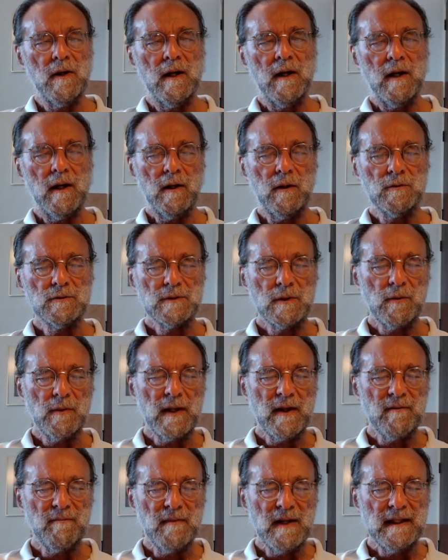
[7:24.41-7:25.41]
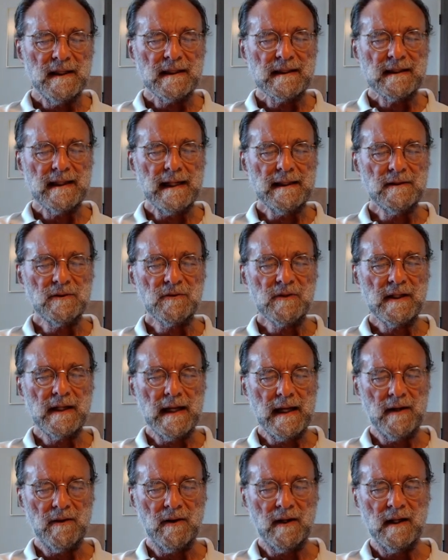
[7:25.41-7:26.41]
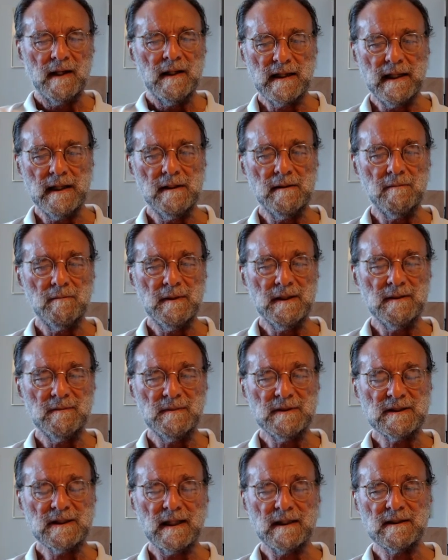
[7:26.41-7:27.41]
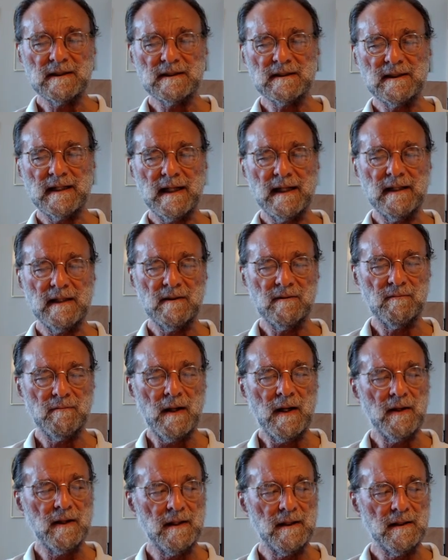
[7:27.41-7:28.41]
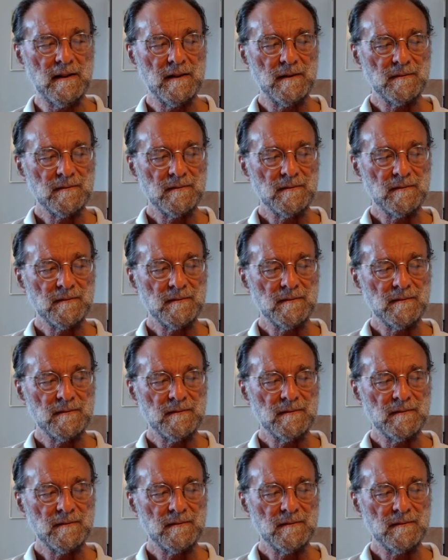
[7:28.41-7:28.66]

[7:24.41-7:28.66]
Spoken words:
holds that we have made a category error in misunderstanding mind.